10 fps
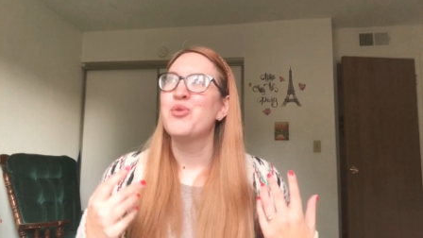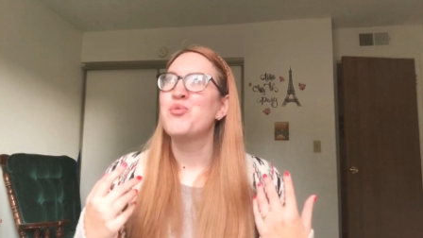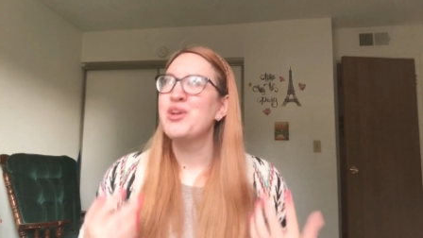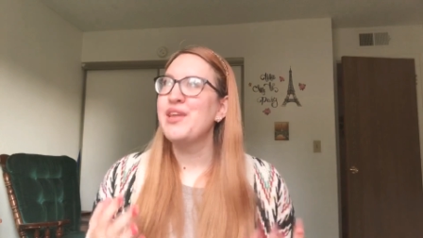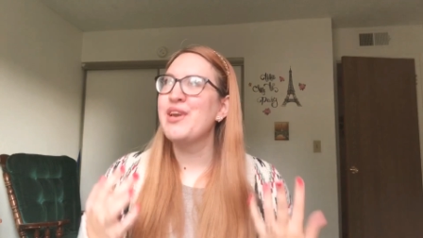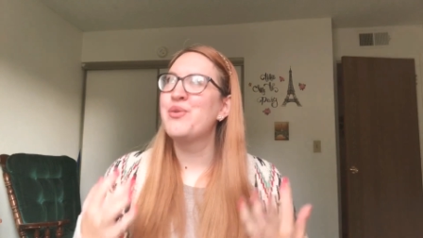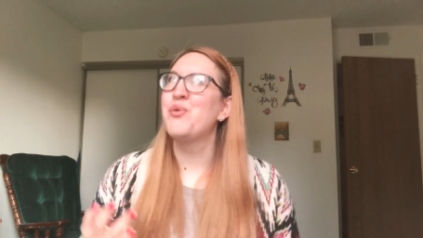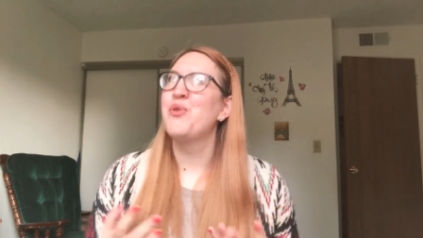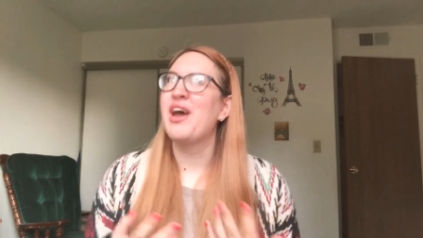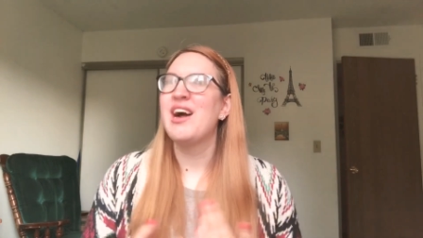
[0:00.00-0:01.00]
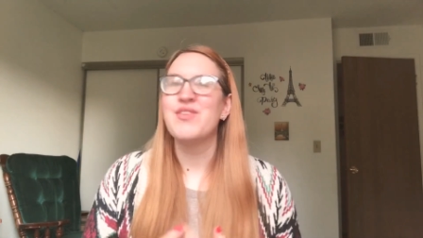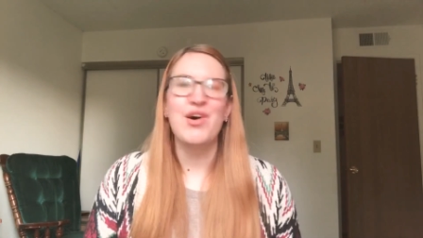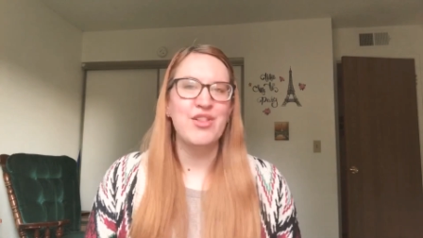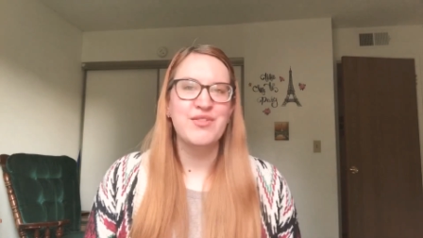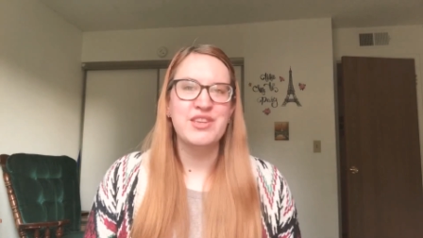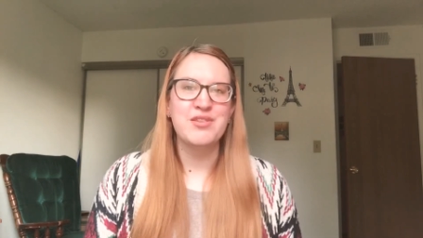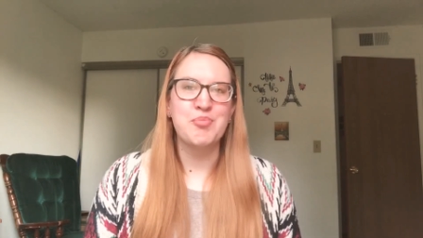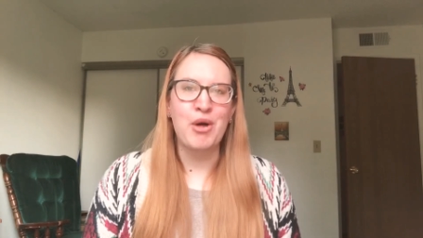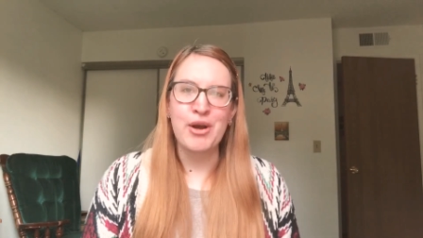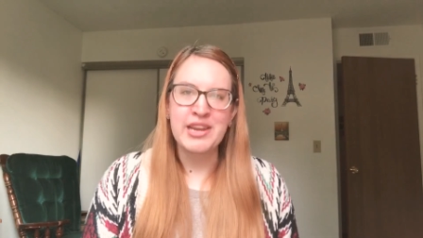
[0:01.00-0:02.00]
really cool to have all of these
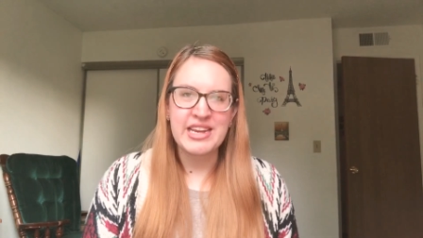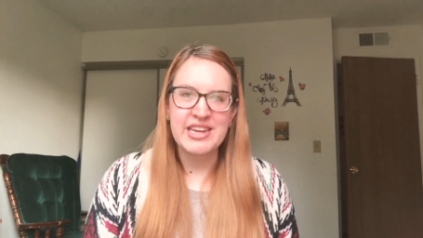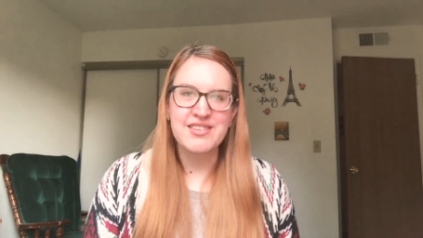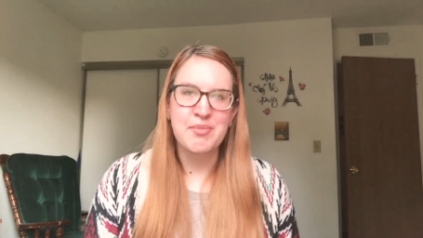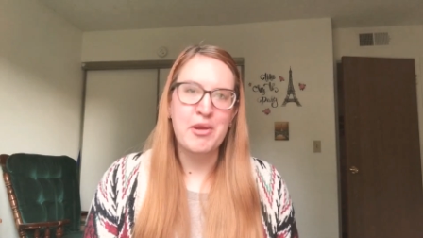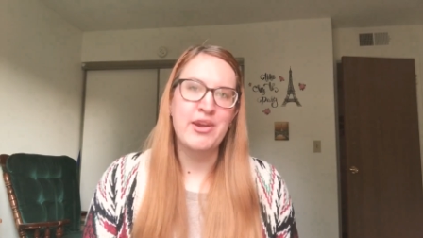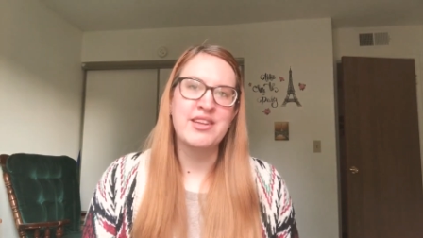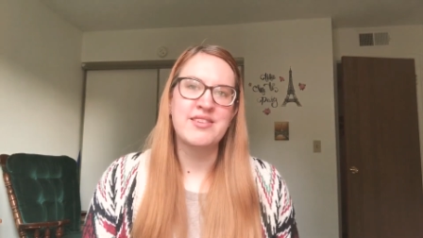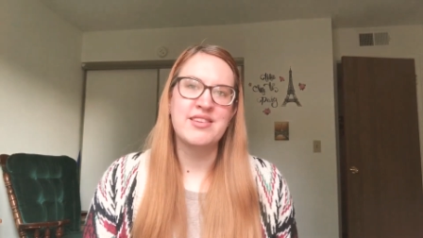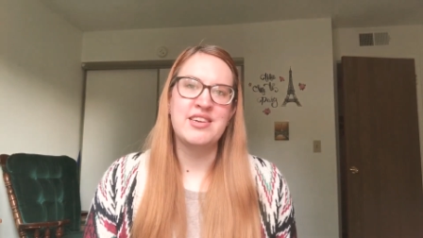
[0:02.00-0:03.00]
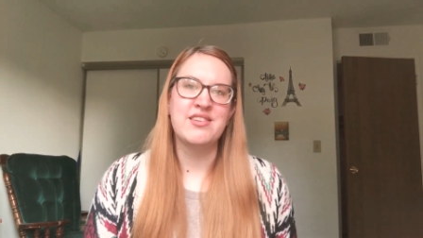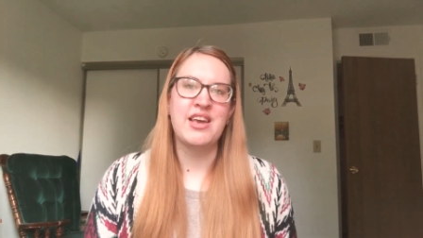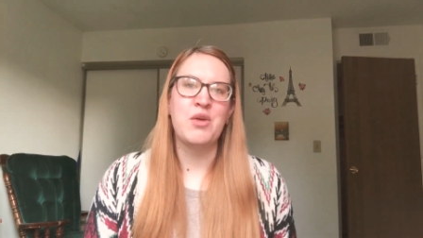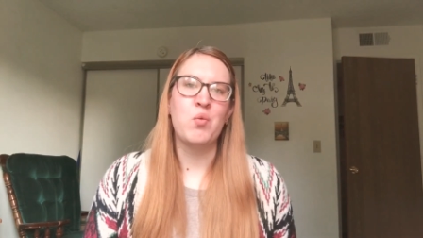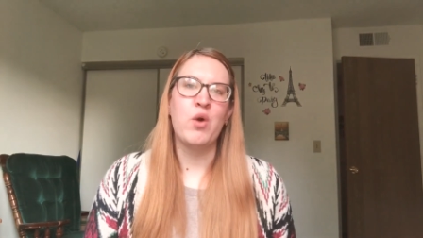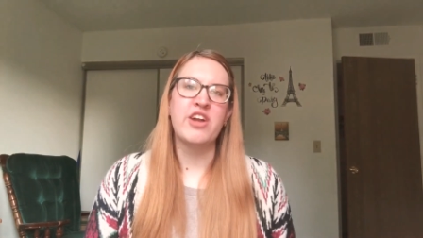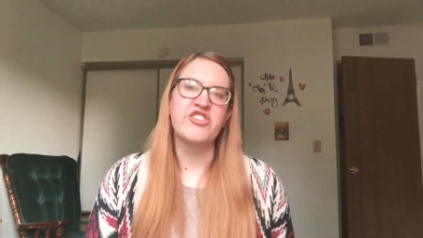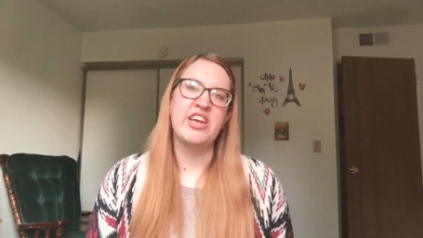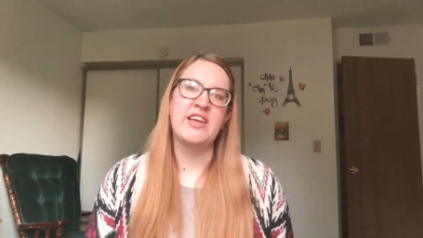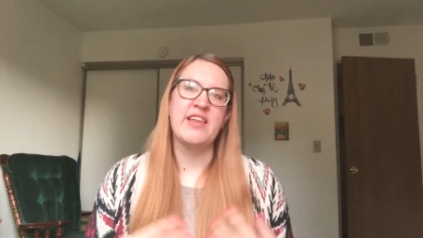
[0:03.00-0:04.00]
bonding experiences and
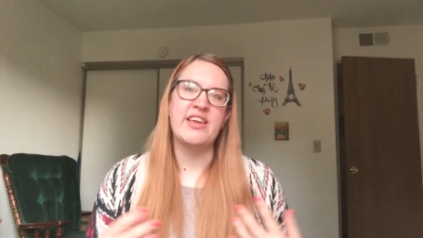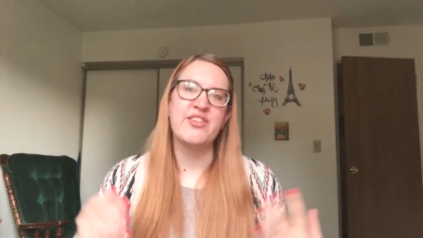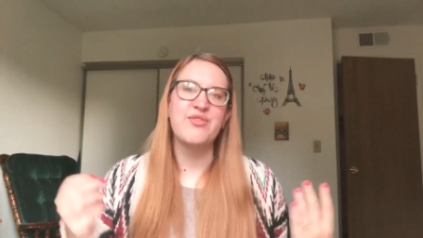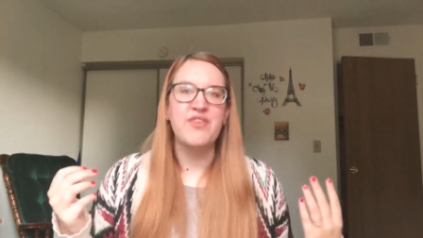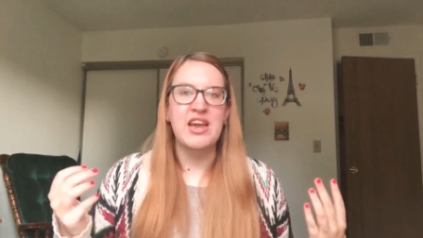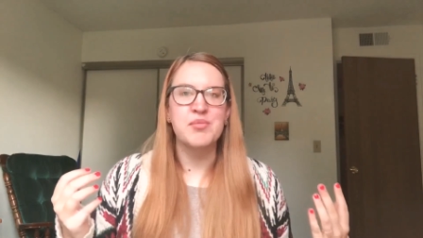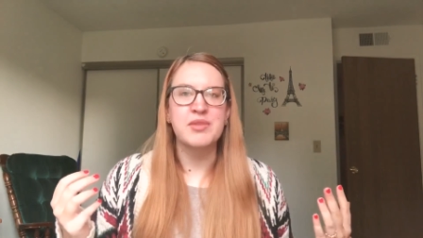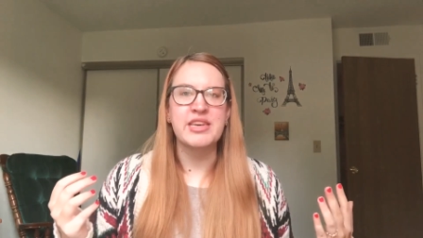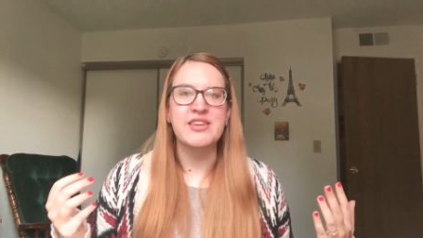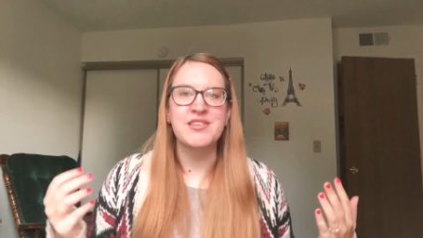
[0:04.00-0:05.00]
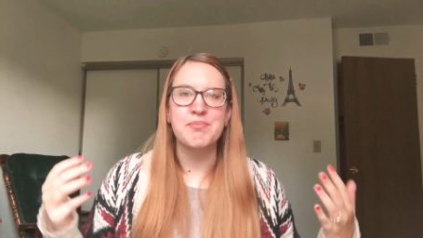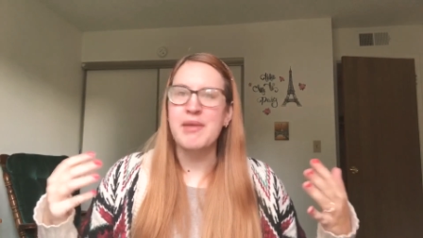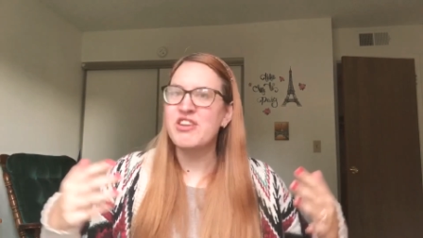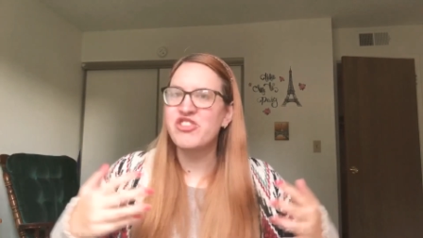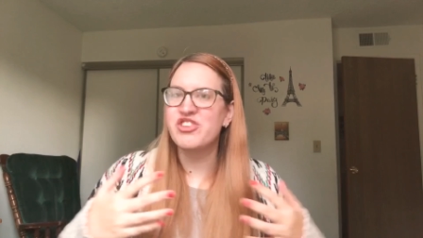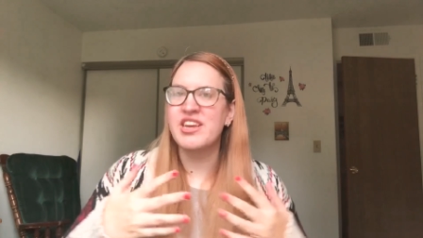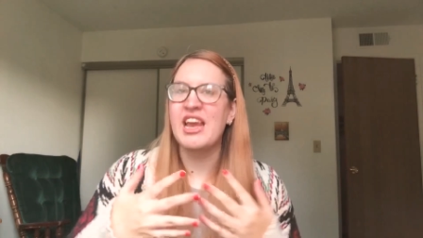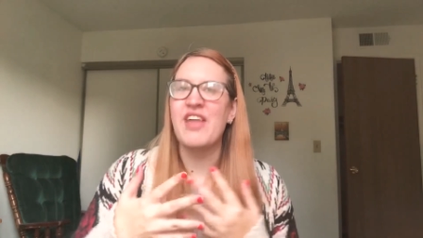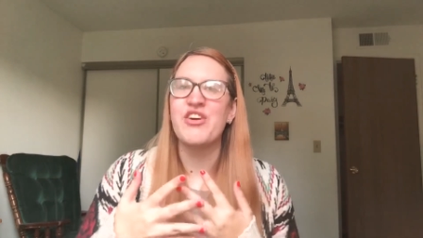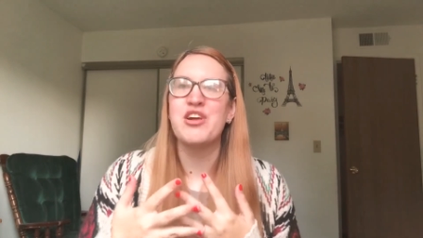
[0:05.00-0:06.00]
watching like the families mesh
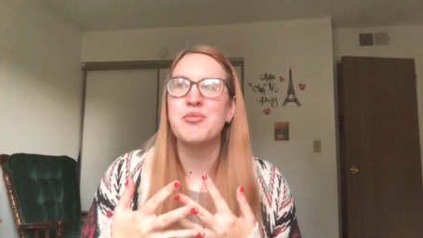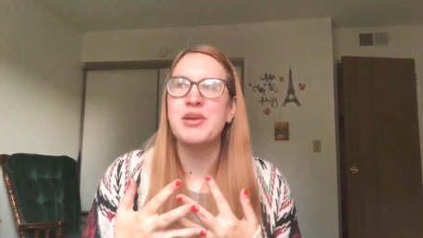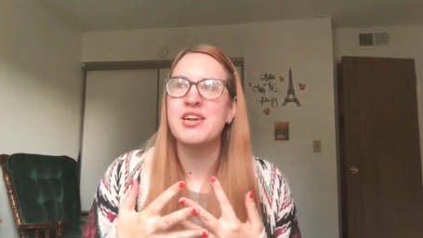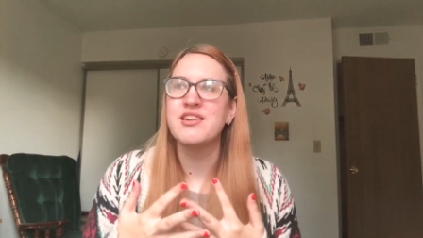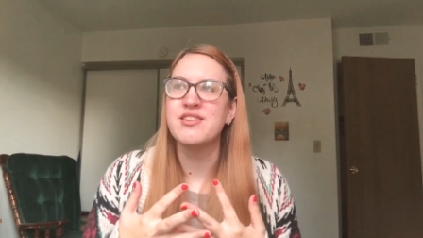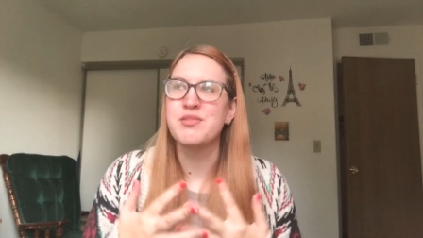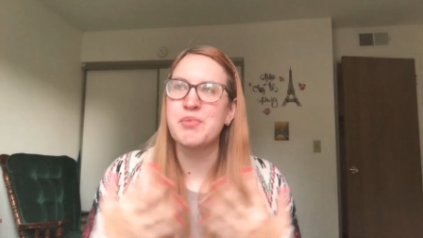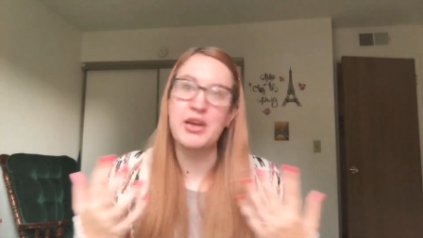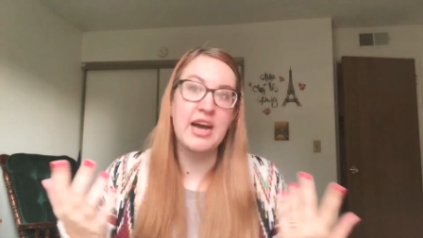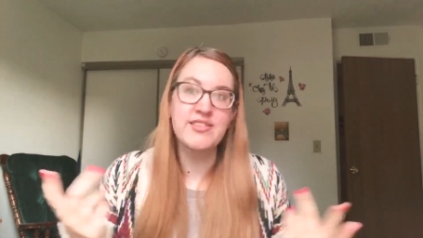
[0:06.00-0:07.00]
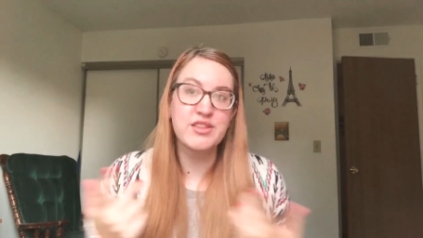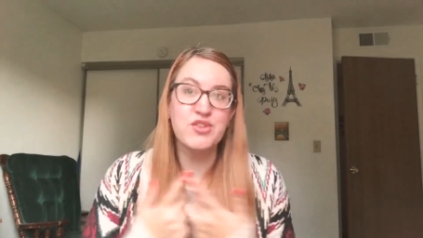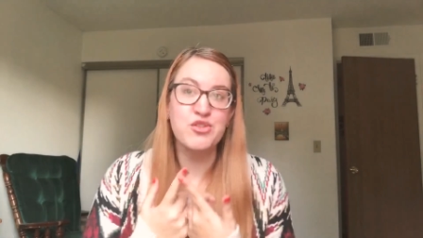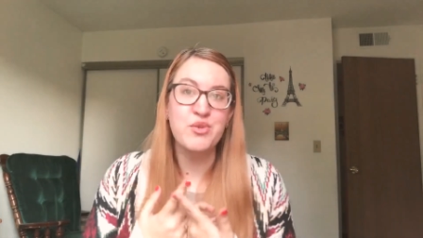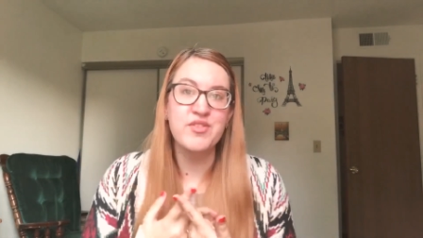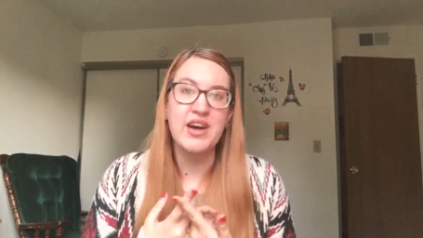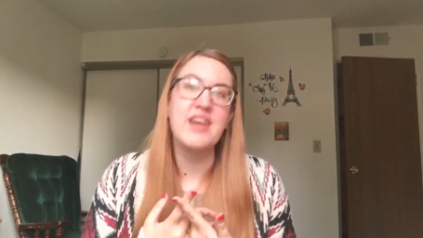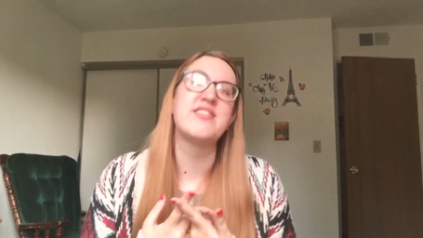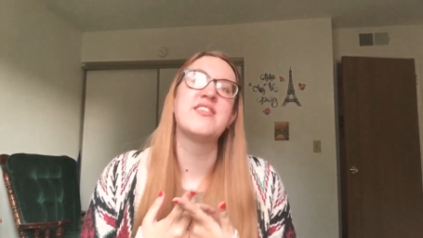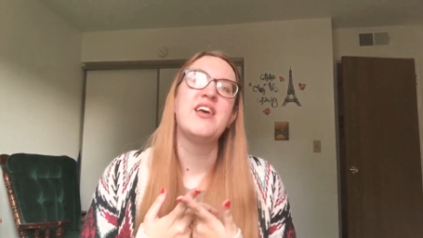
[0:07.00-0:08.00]
together because the two of
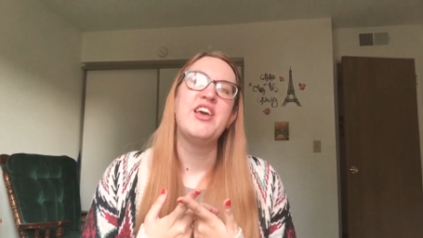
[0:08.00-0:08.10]
us,